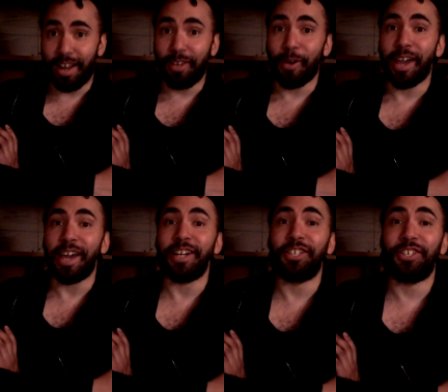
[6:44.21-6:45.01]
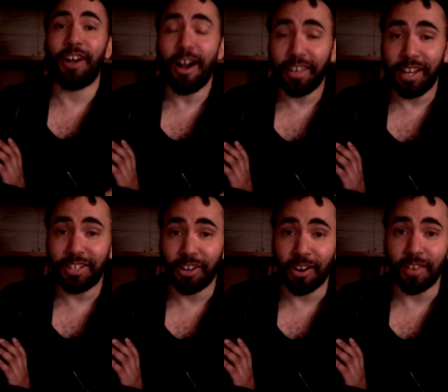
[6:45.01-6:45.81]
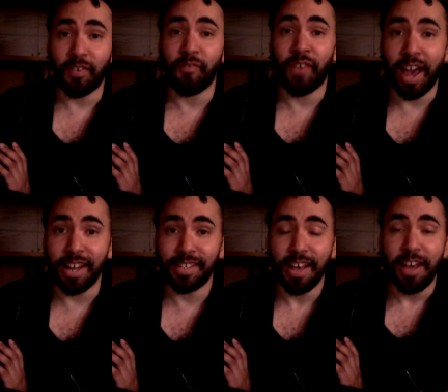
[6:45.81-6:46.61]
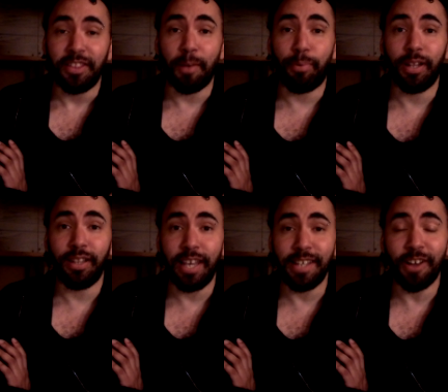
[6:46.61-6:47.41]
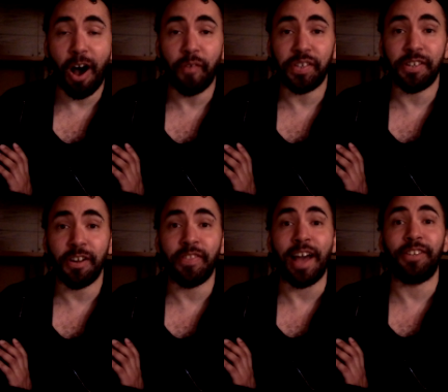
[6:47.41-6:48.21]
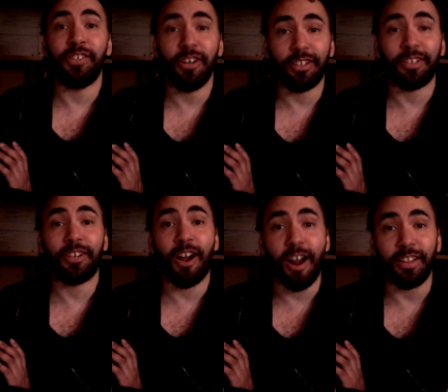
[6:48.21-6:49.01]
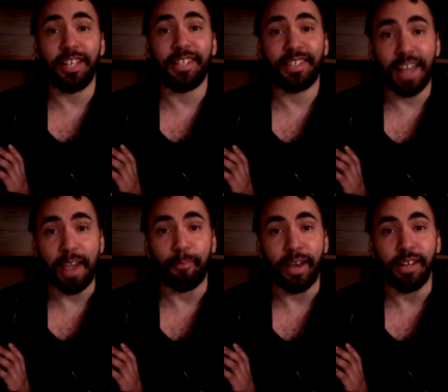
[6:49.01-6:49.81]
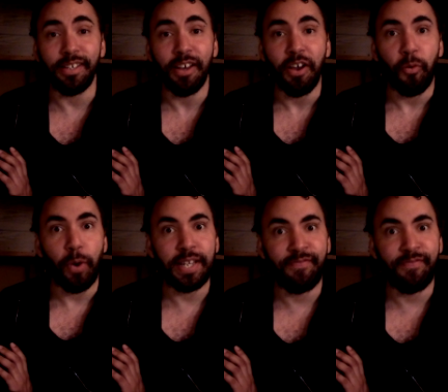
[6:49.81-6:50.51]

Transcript: Anyway, in a shocking turn of events, the police officer that took Carly's statement was